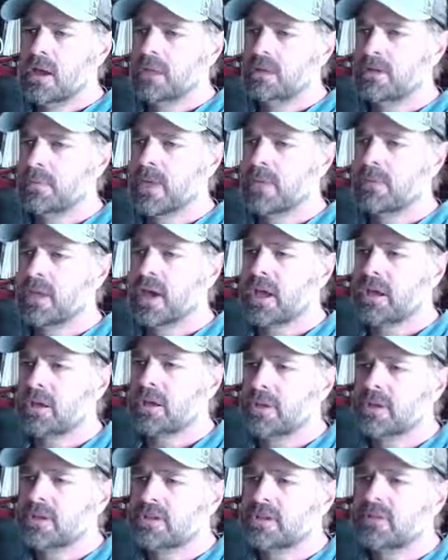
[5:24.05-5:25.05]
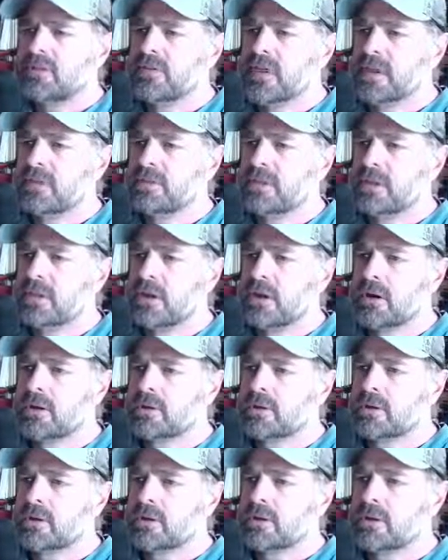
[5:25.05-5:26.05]
So maybe I got a little bit too fancy there,
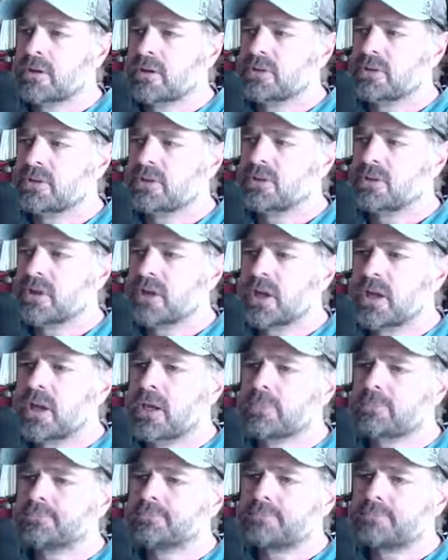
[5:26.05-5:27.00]
a little too tricky.